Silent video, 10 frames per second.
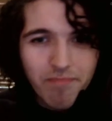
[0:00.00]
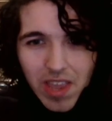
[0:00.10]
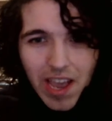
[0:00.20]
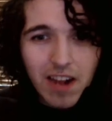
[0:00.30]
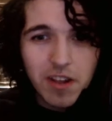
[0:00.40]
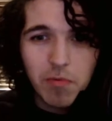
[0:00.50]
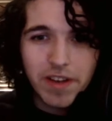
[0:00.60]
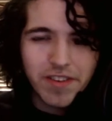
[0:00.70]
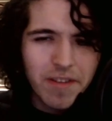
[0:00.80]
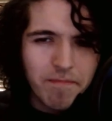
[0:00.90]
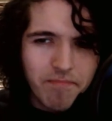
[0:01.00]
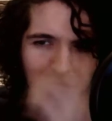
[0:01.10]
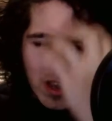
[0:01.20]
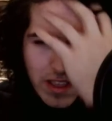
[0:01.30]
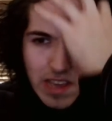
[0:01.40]
Anyways,
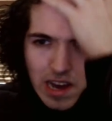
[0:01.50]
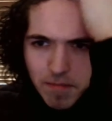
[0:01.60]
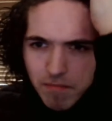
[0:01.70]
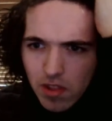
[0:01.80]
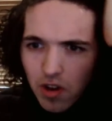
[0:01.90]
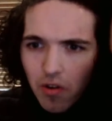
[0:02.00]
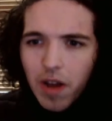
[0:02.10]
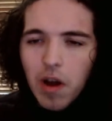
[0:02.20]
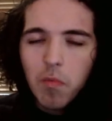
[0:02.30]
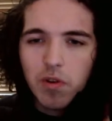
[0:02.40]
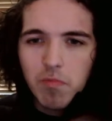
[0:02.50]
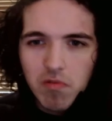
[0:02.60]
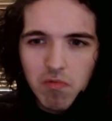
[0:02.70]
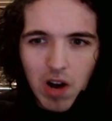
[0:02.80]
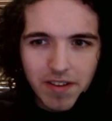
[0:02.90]
yeah, no, I would
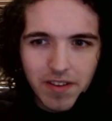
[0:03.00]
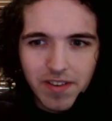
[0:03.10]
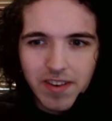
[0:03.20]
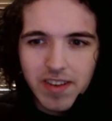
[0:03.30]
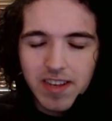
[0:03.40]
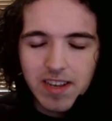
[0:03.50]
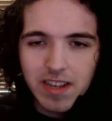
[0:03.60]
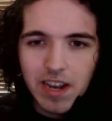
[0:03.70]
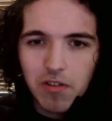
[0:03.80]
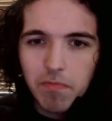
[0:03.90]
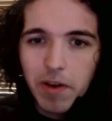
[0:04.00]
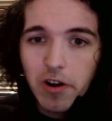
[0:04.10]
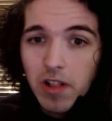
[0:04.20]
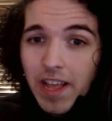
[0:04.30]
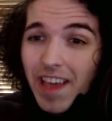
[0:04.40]
want to see Gareth Bale.